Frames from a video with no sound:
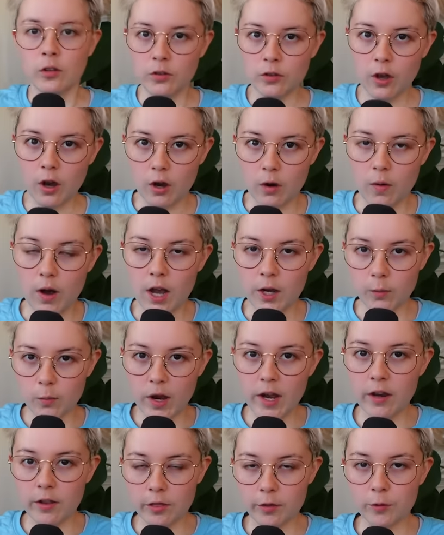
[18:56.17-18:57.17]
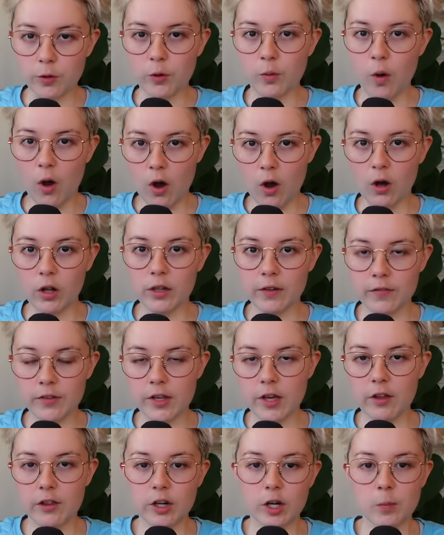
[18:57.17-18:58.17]
So I went through all of
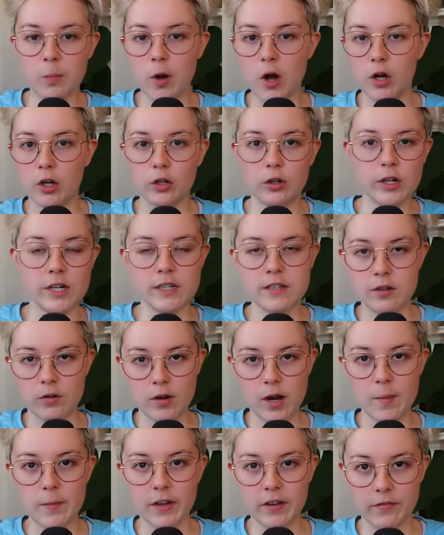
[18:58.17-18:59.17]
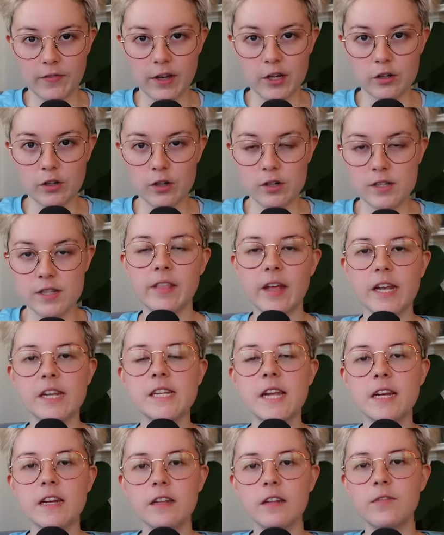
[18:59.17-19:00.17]
the other pottery ceramic vendors that
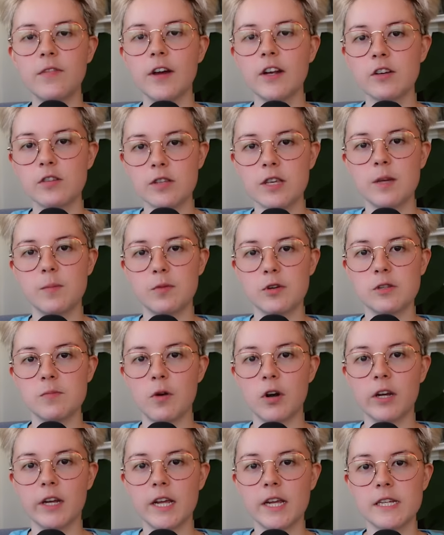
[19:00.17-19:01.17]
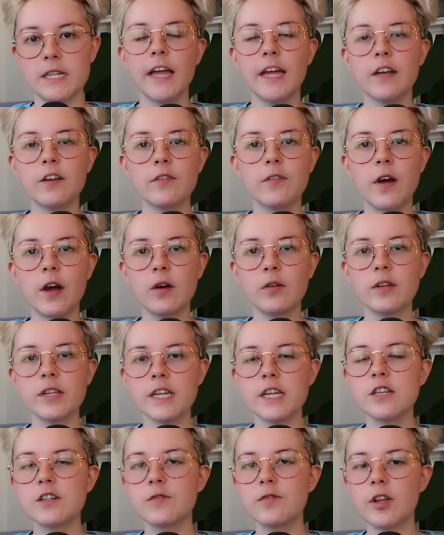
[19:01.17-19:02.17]
attended the Finders Keepers Market and found
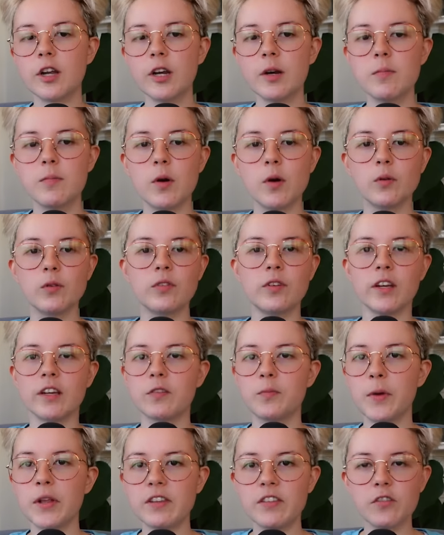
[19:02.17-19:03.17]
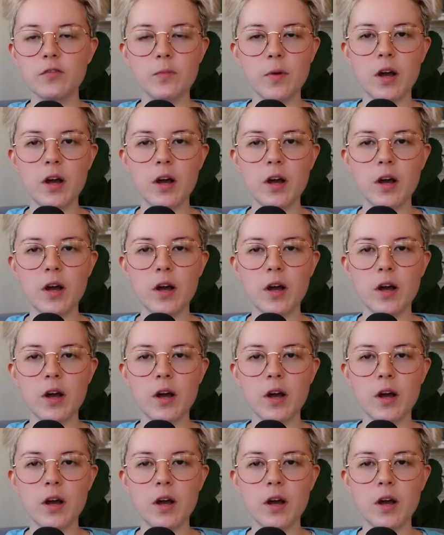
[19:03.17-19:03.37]
each of their most expensive